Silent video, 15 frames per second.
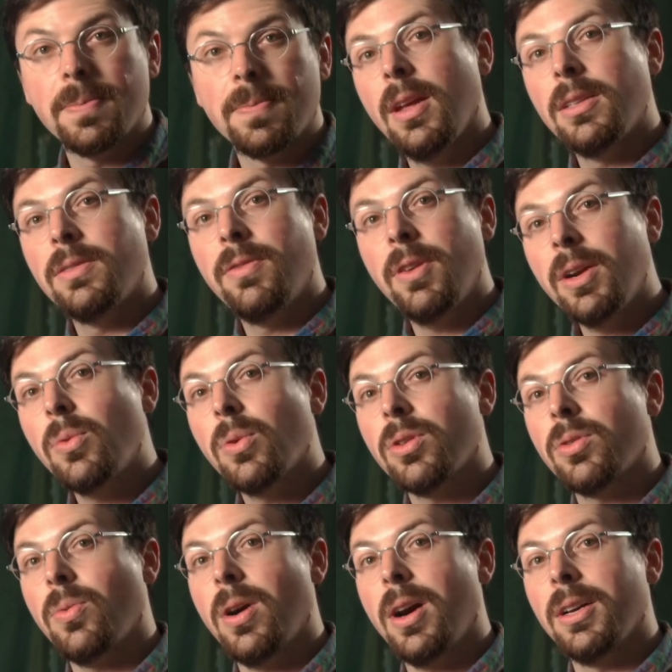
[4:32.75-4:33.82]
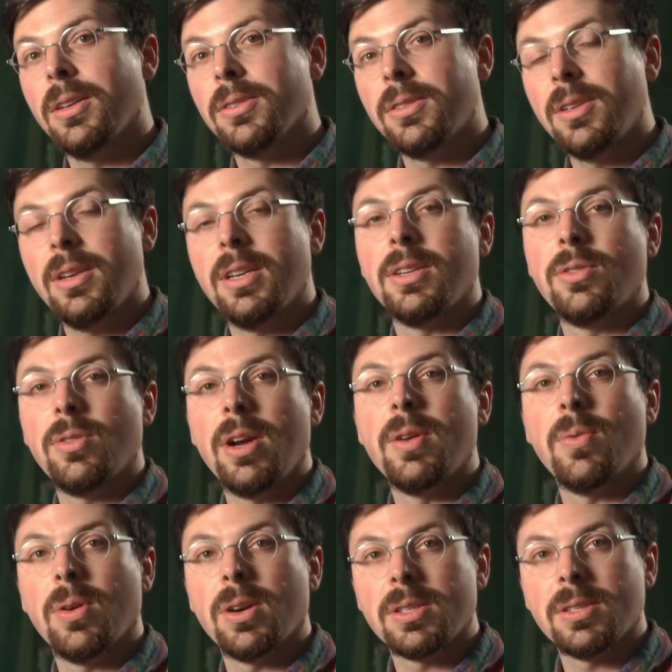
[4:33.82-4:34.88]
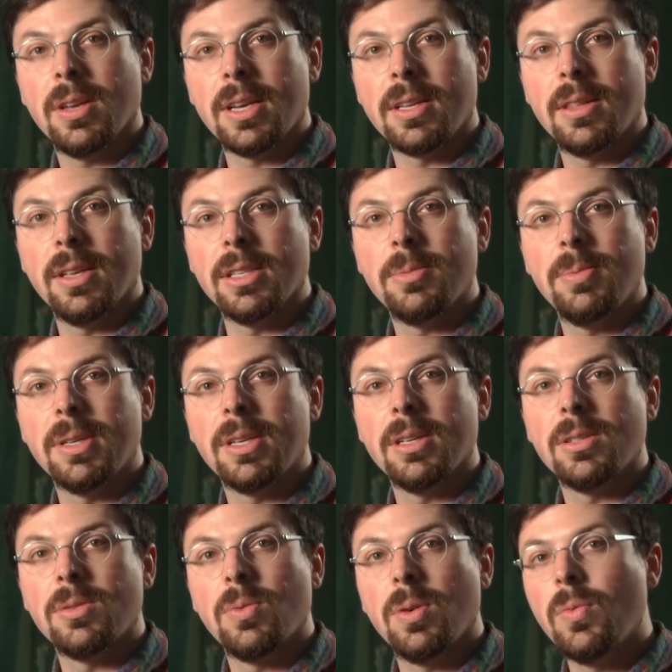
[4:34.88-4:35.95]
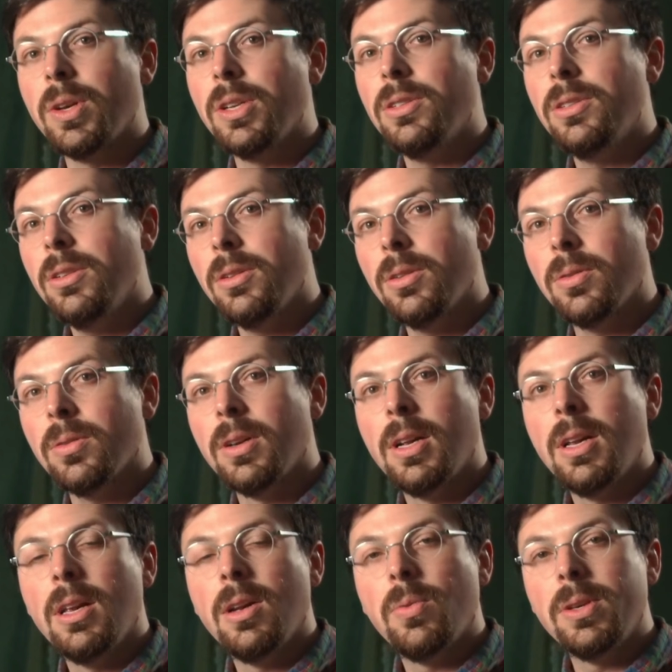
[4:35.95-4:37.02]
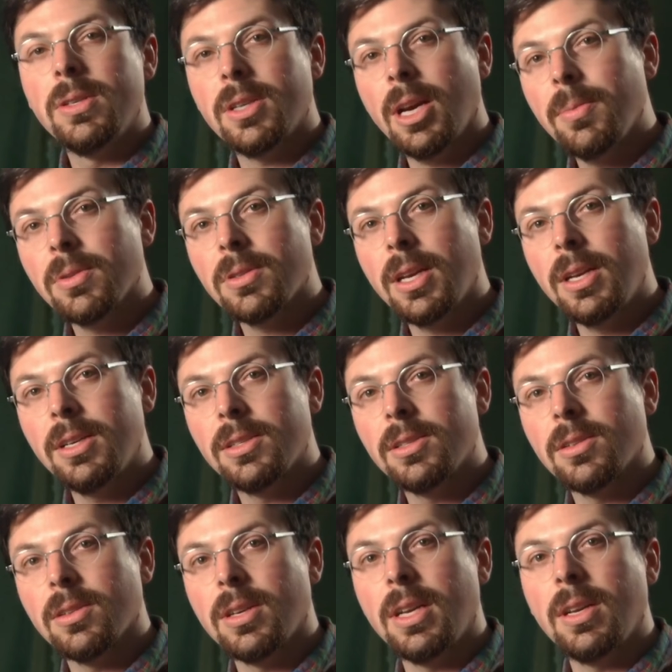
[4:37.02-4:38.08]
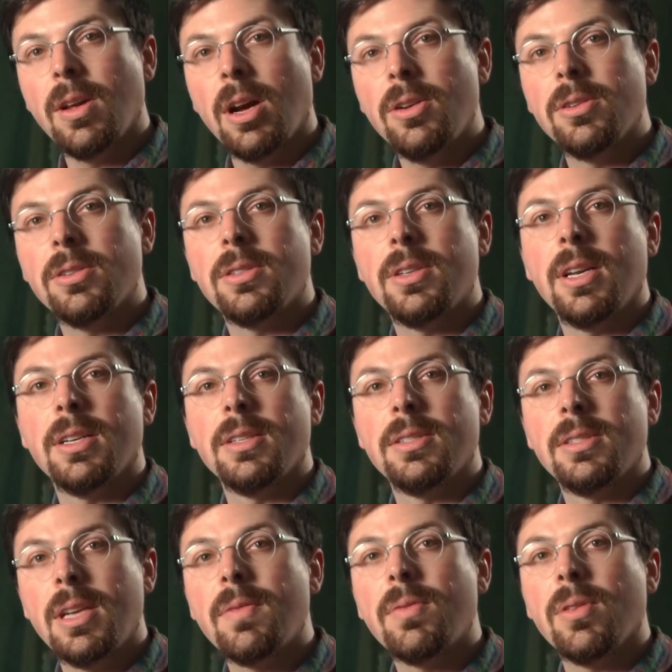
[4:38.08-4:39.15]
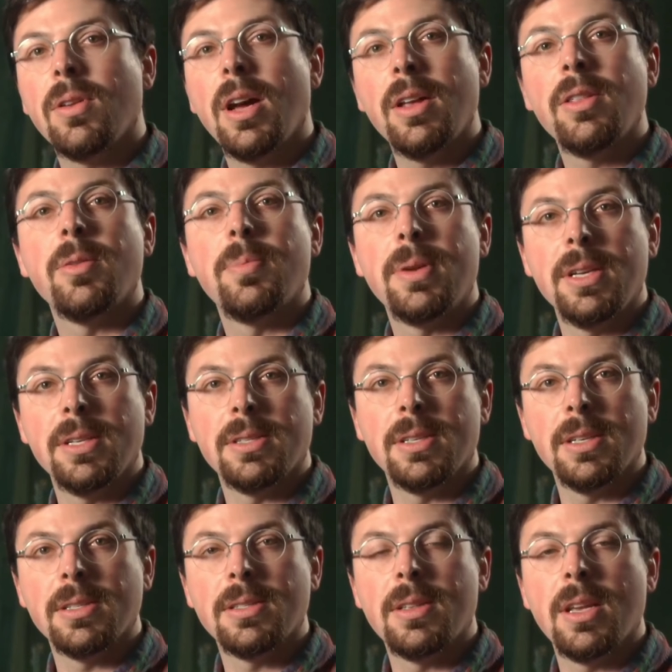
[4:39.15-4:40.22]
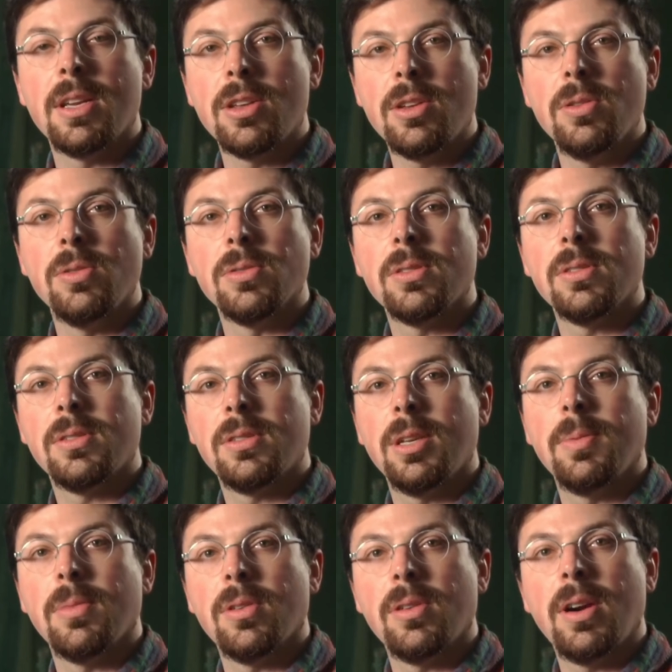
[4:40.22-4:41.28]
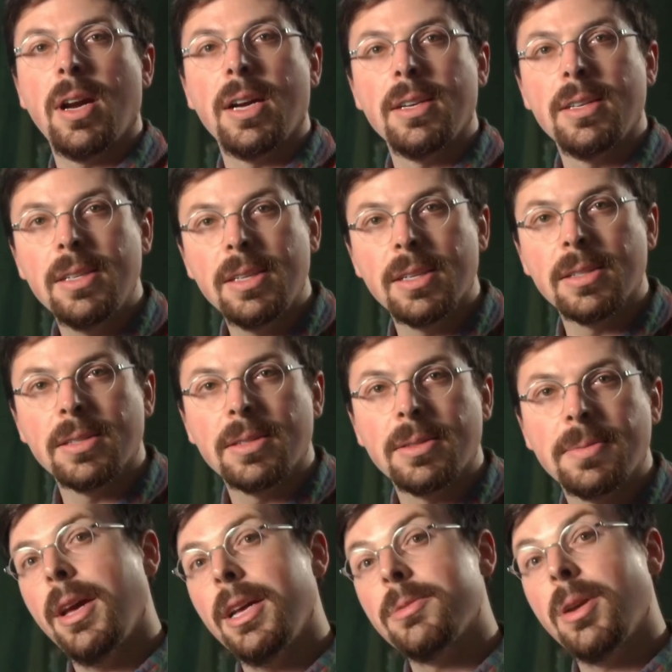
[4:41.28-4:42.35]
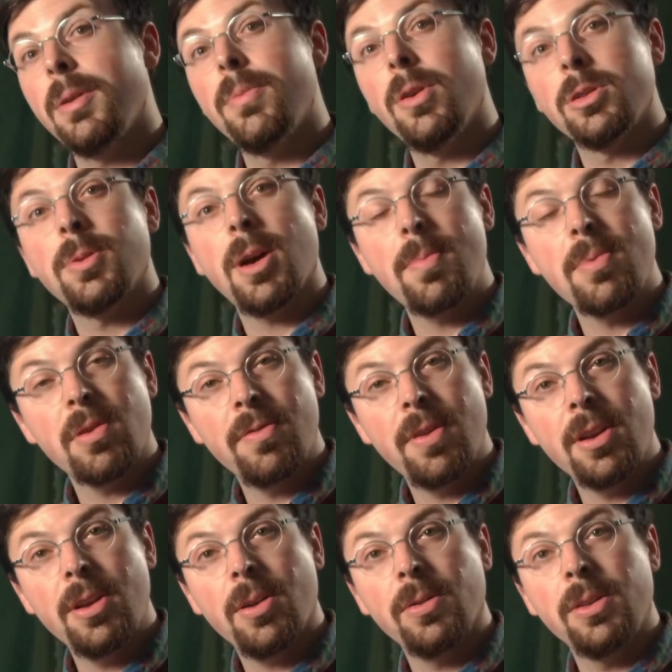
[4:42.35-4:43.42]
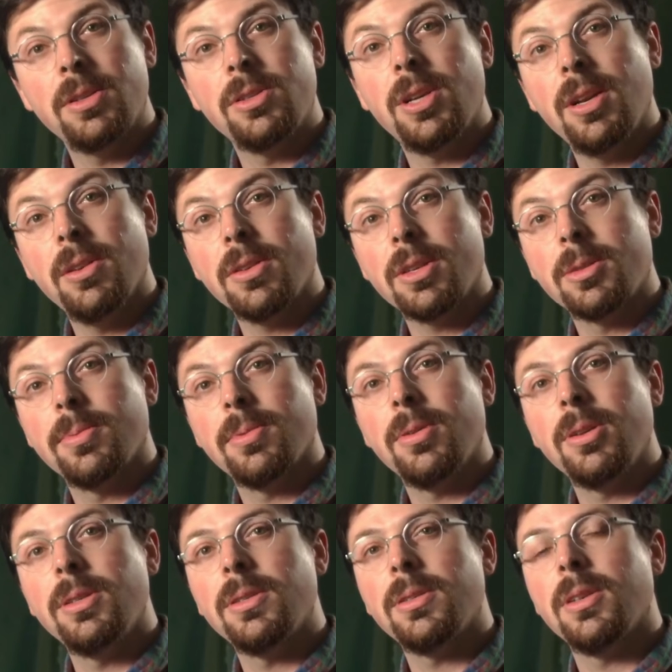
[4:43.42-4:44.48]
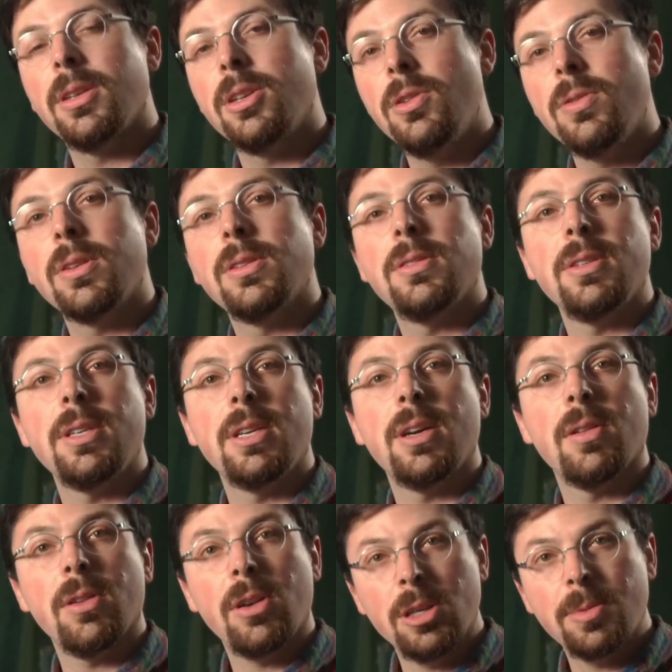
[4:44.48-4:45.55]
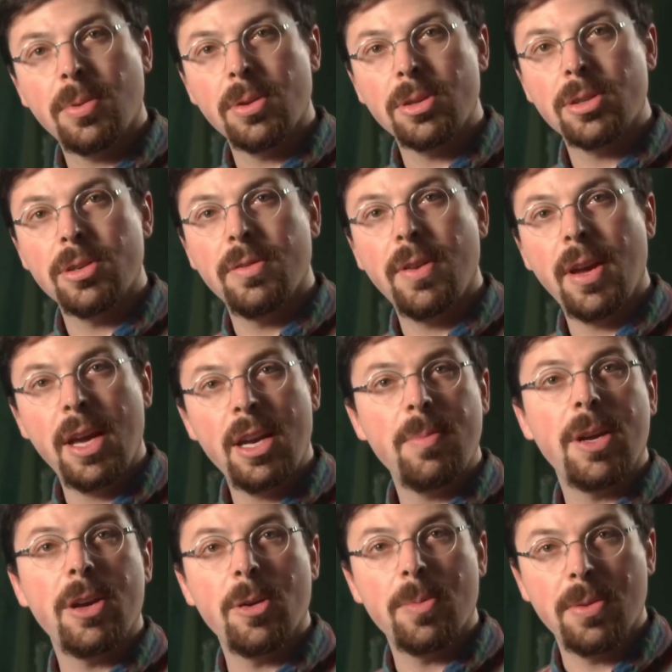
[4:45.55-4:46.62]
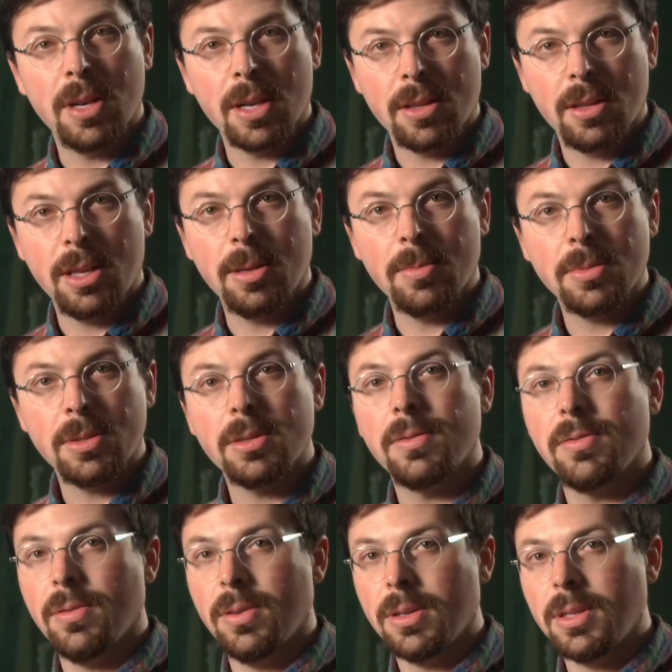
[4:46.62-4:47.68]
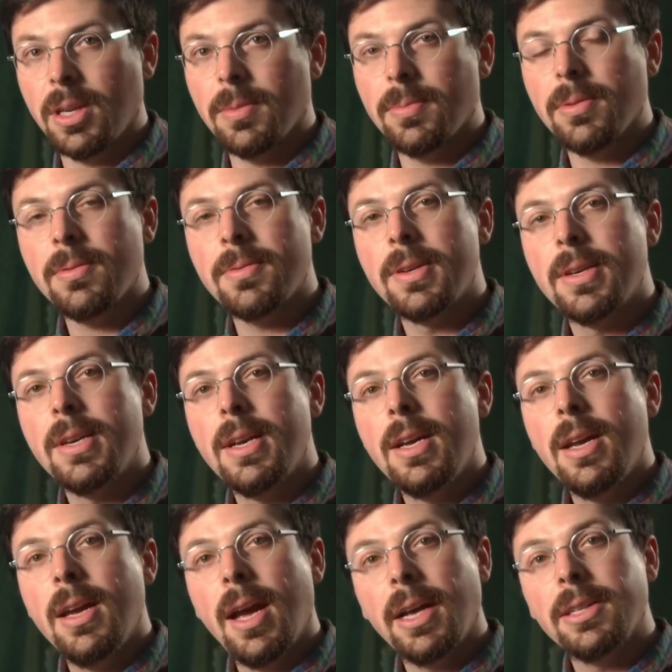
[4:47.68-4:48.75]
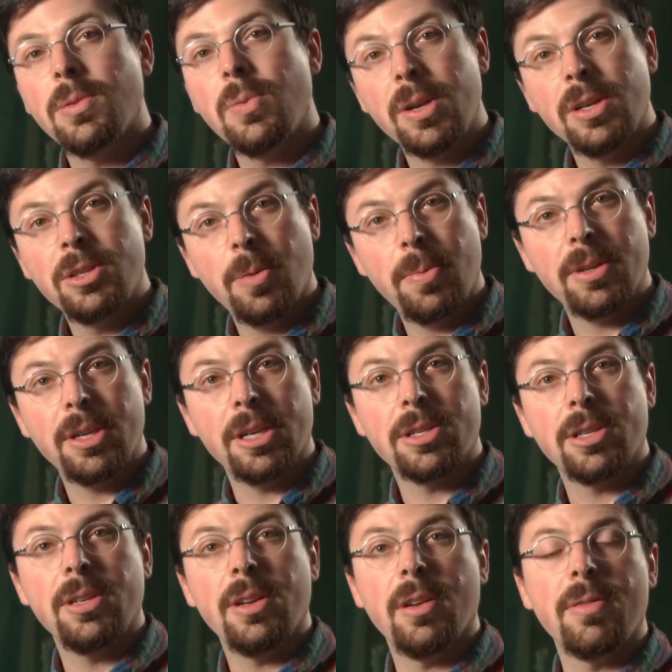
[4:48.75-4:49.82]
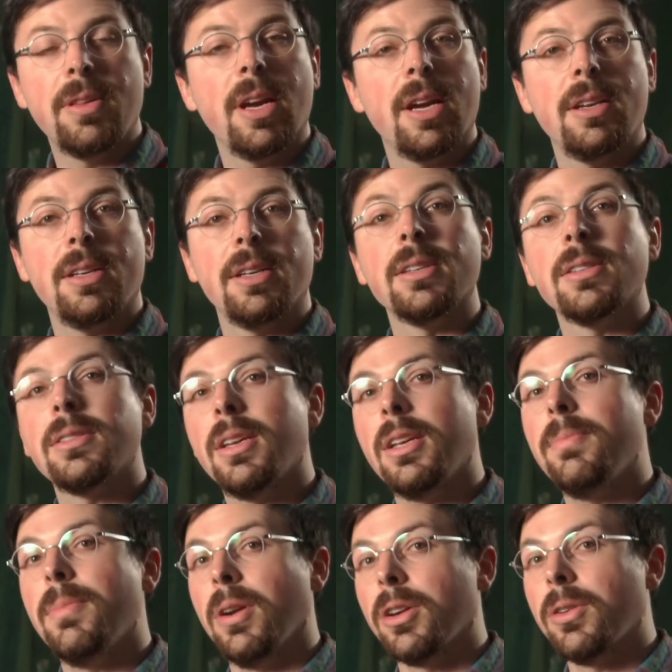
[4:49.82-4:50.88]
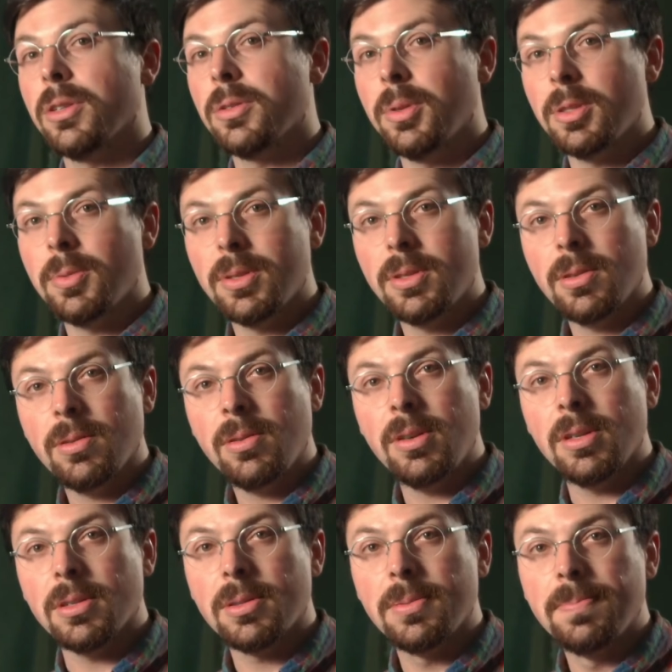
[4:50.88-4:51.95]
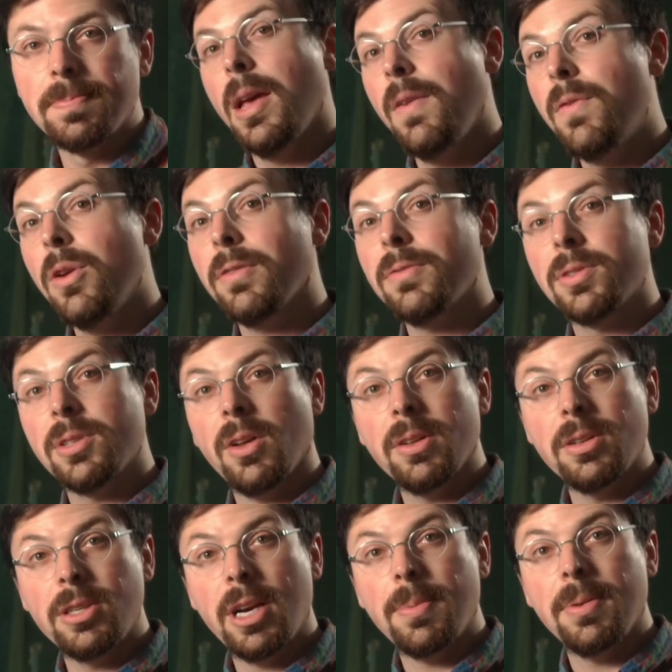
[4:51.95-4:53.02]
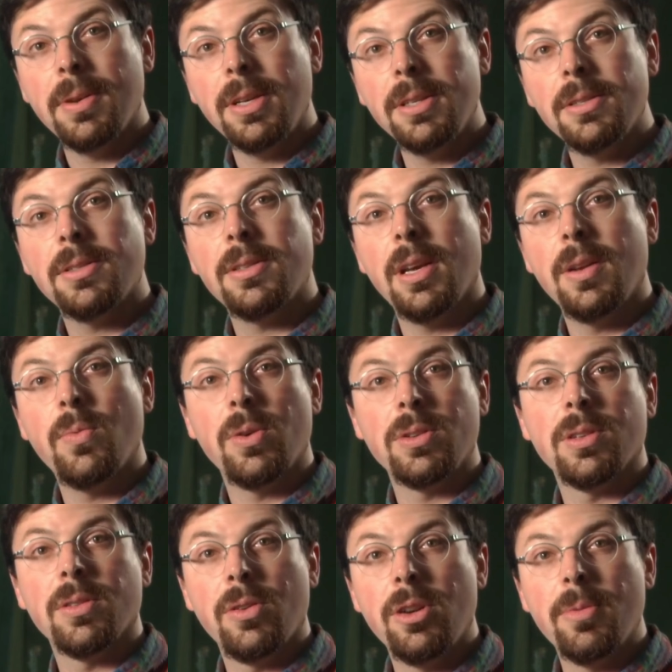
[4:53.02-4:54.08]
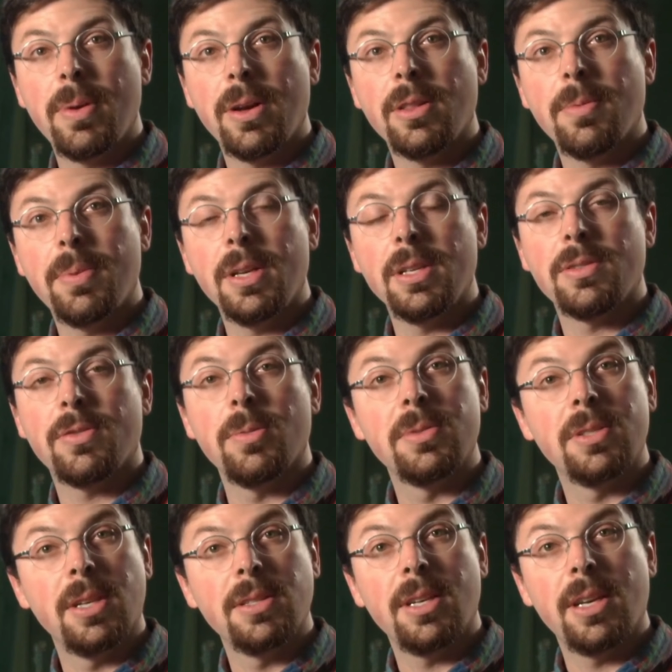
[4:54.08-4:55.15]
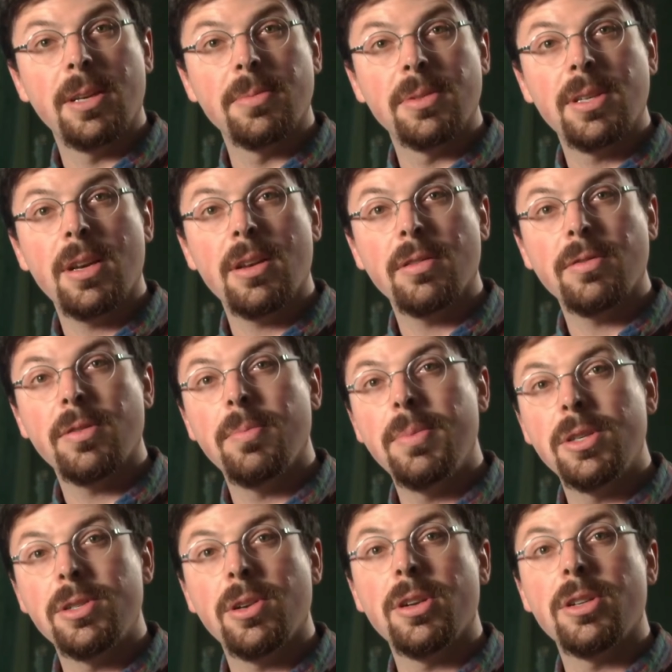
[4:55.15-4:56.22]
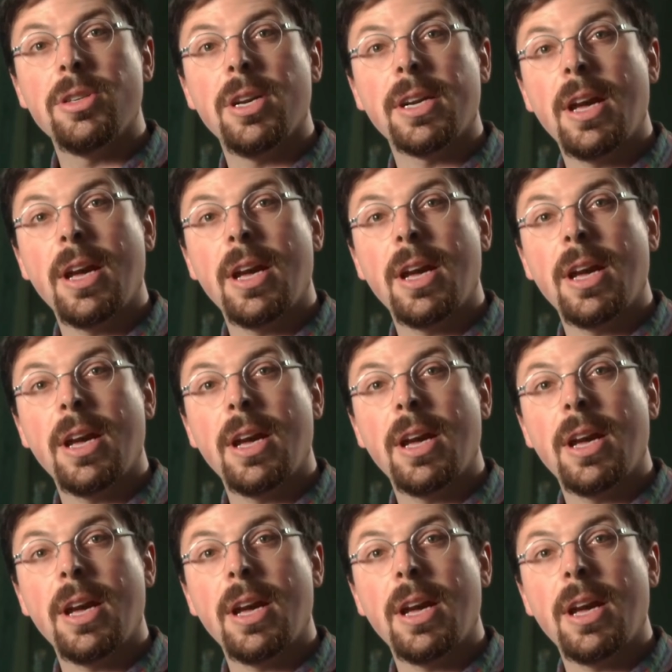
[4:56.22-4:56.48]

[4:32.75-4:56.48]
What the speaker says: It's very worthwhile studying great works like this because when we do, we simultaneously understand several other pieces that use similar ideas. As my most popular video on this channel explores, you could see a large portion of anime opening themes, for example, as a reinterpretation of the ideas in Merry Christmas, Mr. Lawrence. If you have solid Japanese and want to learn about the piece from Sensei himself, be sure to check